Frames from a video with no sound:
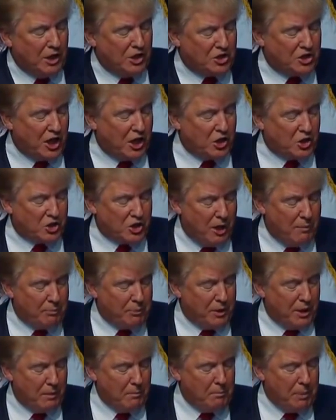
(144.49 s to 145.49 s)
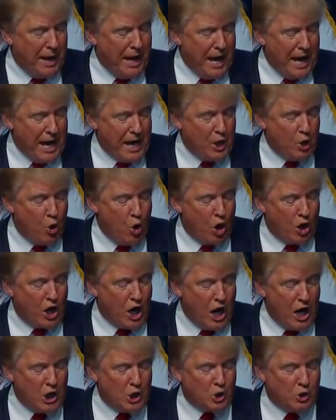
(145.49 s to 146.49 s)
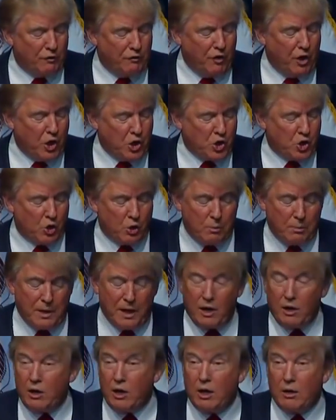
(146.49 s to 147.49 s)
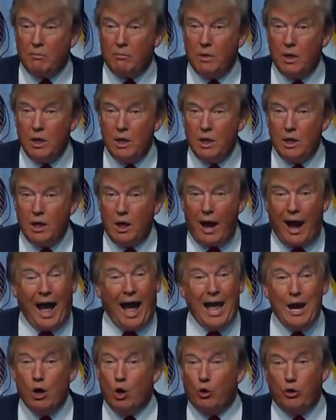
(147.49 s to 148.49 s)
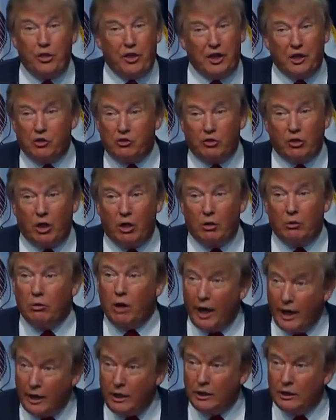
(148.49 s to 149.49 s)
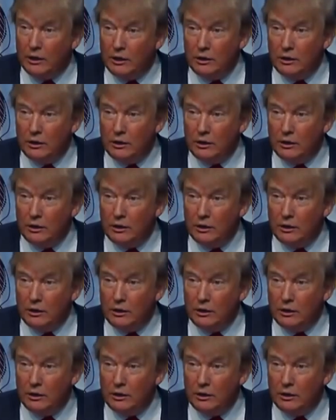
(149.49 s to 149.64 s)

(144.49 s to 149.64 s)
says something bad or controversial about him? I don't think so, right?